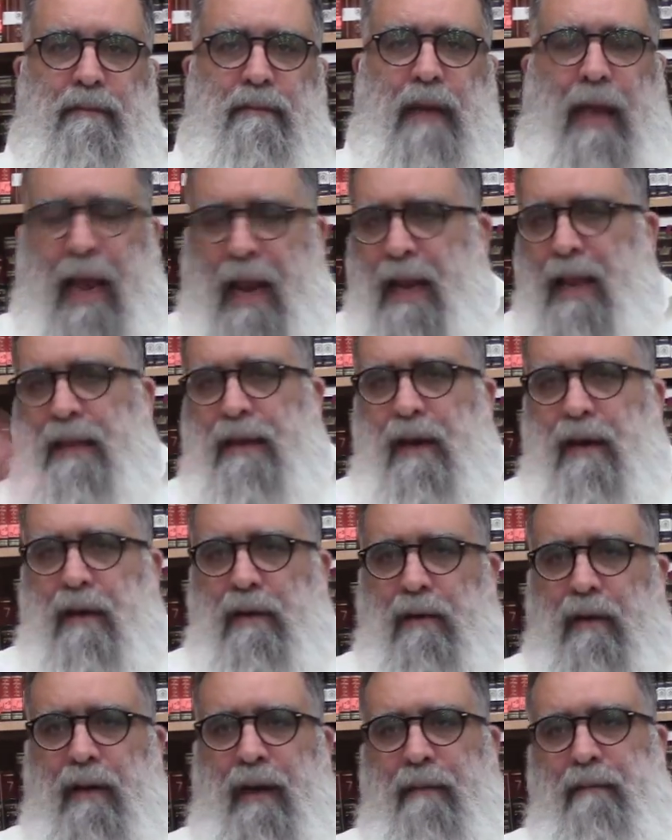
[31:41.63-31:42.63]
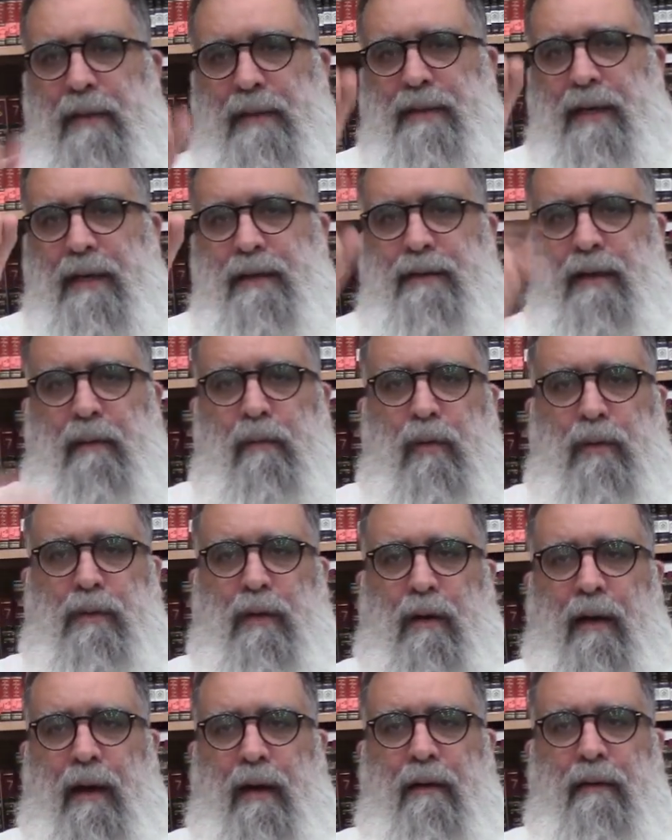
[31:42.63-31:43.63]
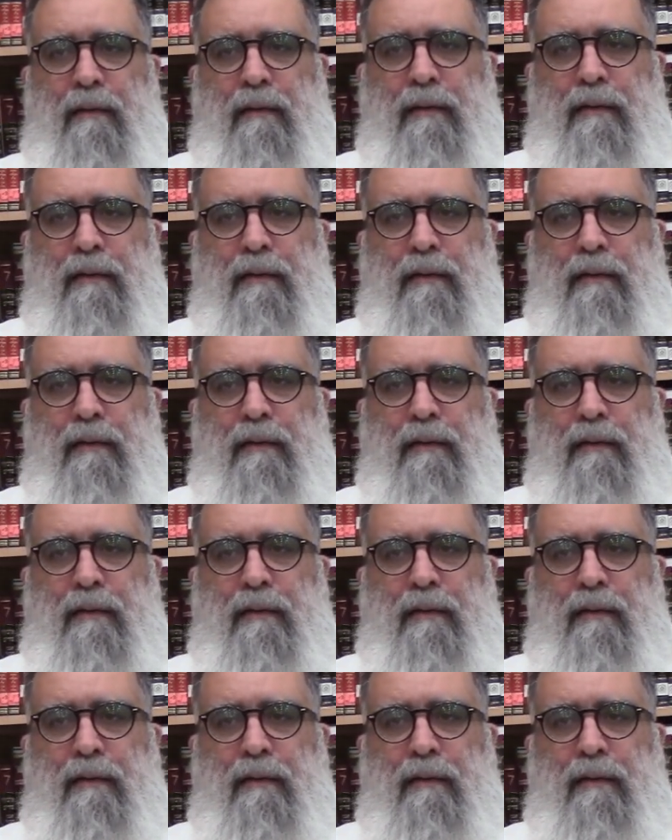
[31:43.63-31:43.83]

Anything you do in life, besides Talmud Torah.